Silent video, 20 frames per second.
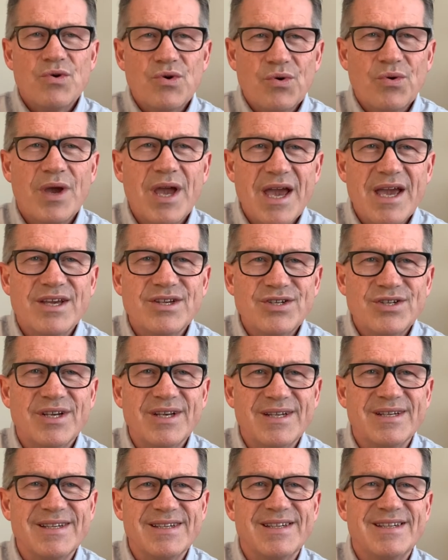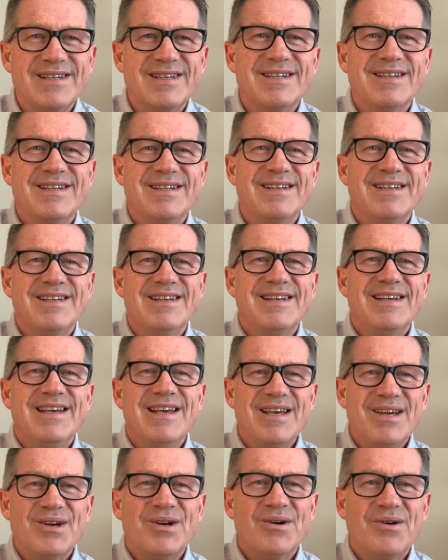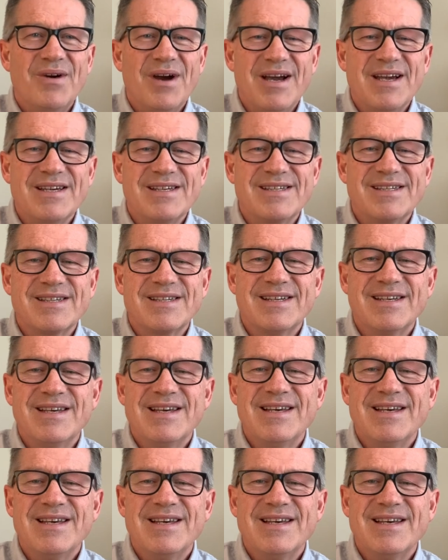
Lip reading: creations in Christ,